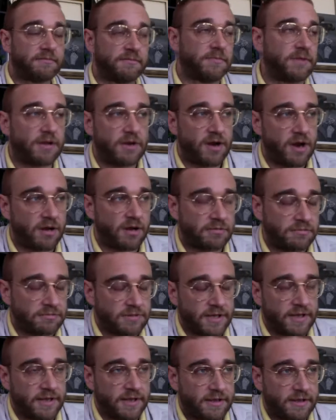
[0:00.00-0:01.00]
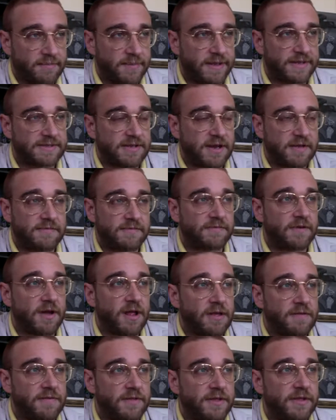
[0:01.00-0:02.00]
like based off of
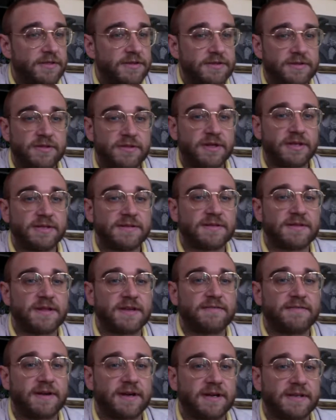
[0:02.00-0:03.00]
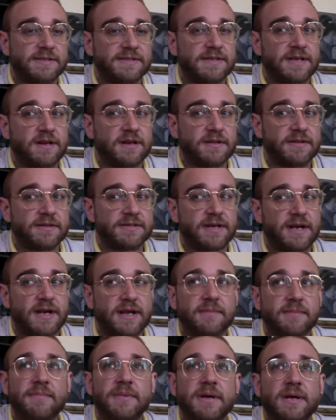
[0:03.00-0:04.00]
all of the things that they fucking said all the
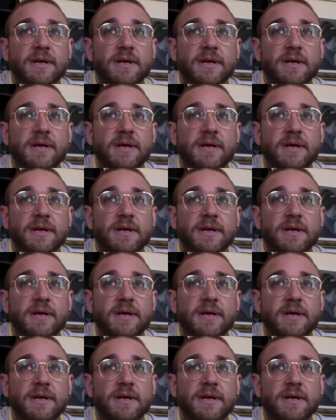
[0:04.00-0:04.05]
time.